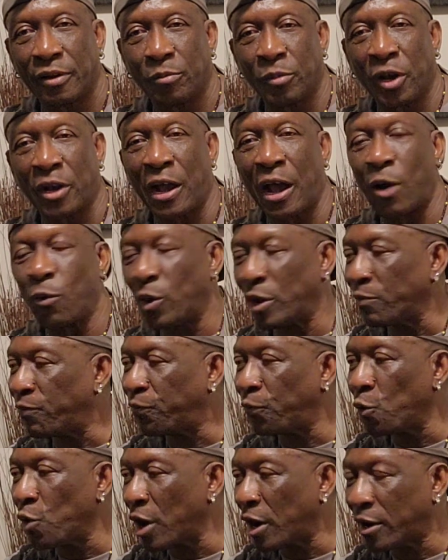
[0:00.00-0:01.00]
Because when
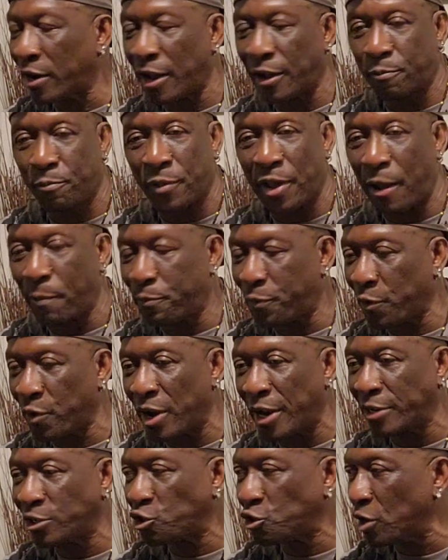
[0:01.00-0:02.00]
4 o'clock me a
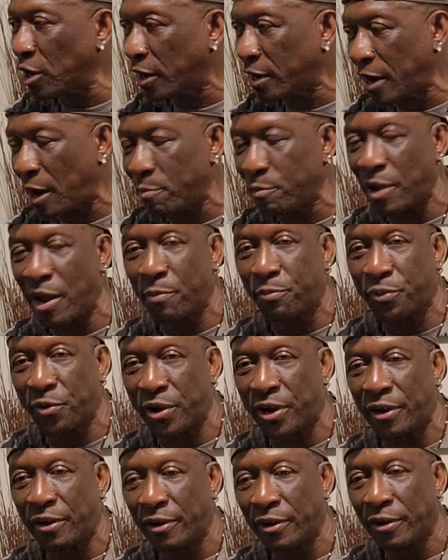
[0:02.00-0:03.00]
pray and 3 o'clock me a
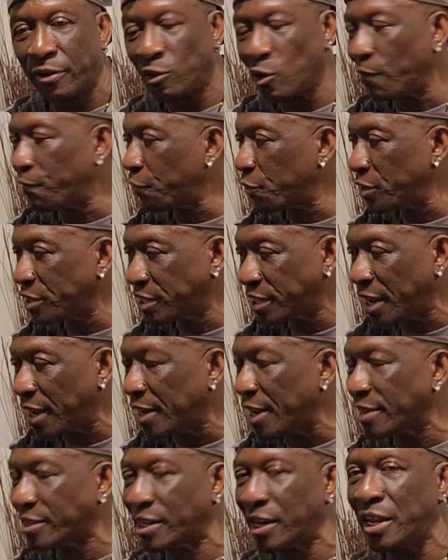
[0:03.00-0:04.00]
pray, enough
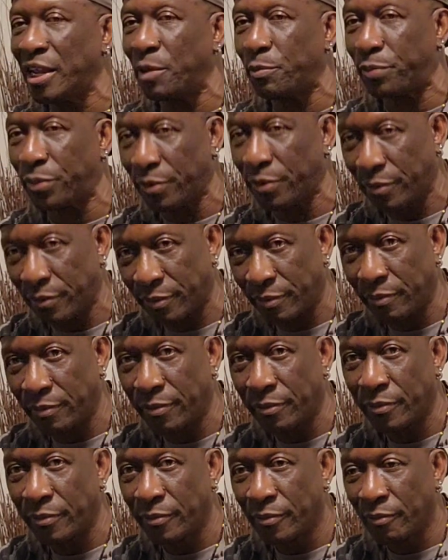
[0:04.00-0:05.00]
Christian asleep.
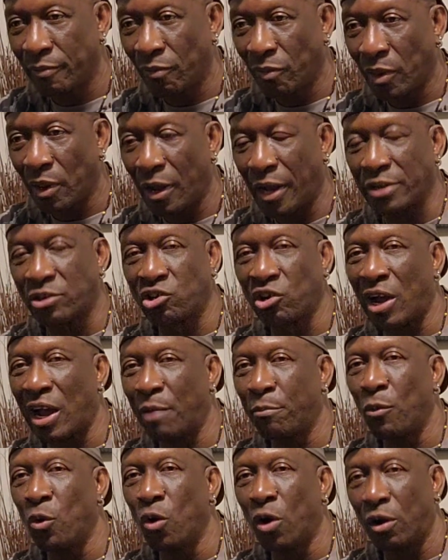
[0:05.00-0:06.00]
I
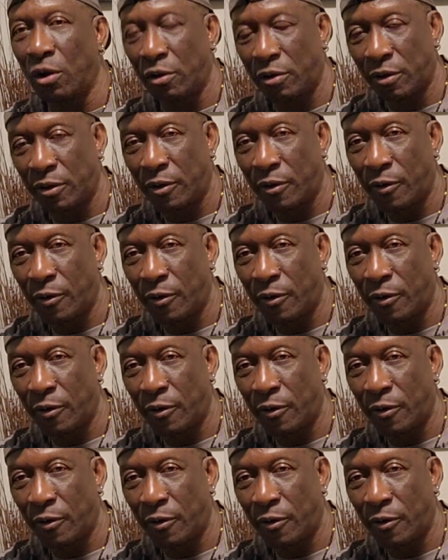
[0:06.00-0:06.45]
draw a boat.